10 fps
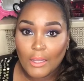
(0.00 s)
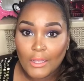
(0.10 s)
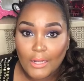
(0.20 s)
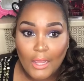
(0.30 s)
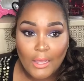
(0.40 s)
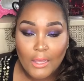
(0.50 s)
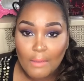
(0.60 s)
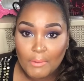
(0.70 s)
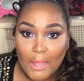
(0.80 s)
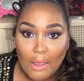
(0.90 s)
and like a
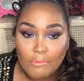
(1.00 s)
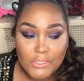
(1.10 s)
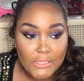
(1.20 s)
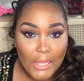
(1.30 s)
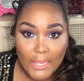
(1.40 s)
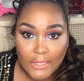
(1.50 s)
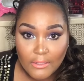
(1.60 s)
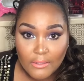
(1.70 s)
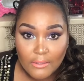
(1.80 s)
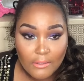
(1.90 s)
couple of hours
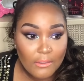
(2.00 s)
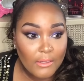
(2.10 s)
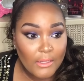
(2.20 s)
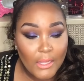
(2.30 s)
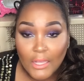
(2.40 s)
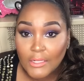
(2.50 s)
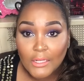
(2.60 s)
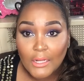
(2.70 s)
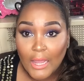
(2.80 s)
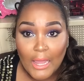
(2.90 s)
later, it
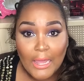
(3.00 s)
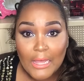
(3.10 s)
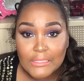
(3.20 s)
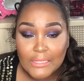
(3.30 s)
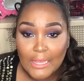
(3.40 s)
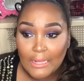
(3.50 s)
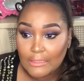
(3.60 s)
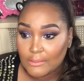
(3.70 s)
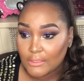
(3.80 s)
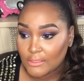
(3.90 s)
looked like I got
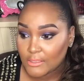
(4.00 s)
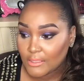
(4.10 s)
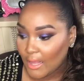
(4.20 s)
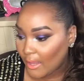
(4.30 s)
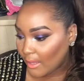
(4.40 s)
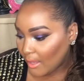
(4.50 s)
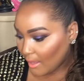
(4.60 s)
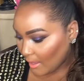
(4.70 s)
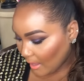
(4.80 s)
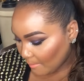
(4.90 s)
skeletons. Like,
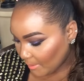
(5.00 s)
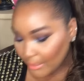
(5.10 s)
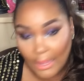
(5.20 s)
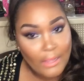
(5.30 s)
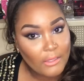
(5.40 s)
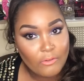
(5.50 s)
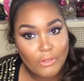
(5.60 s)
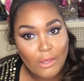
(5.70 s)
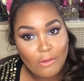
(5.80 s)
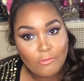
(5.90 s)
I mean, like, you
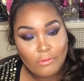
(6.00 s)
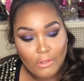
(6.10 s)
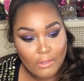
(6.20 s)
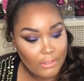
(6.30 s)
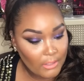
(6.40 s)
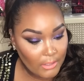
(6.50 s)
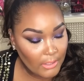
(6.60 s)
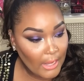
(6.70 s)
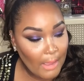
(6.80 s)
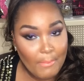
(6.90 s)
know,
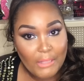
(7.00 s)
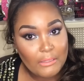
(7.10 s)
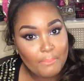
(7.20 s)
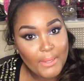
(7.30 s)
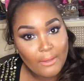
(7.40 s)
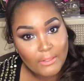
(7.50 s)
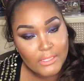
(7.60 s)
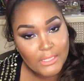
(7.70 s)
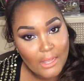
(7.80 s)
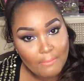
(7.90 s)
like I'm about to peel or
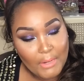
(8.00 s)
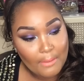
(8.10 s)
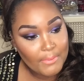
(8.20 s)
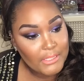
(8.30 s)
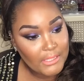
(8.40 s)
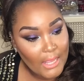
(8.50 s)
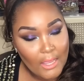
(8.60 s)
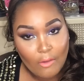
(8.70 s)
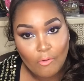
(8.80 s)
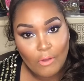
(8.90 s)
something, like I'm a
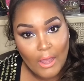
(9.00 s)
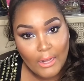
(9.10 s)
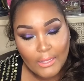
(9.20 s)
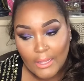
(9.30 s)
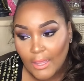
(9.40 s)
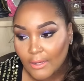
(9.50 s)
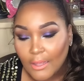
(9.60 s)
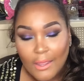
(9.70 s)
snake or alligator.